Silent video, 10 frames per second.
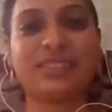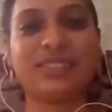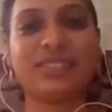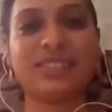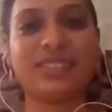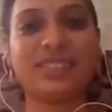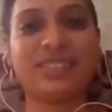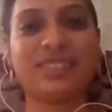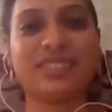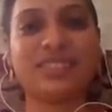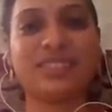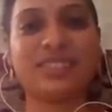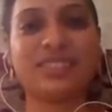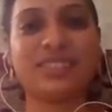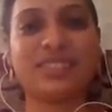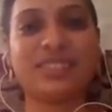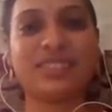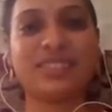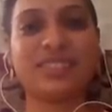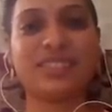
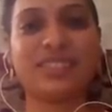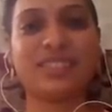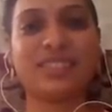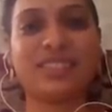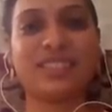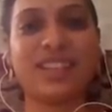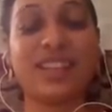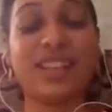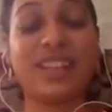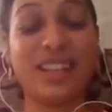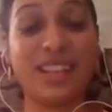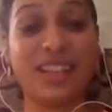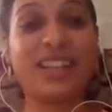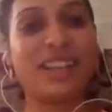[no speech]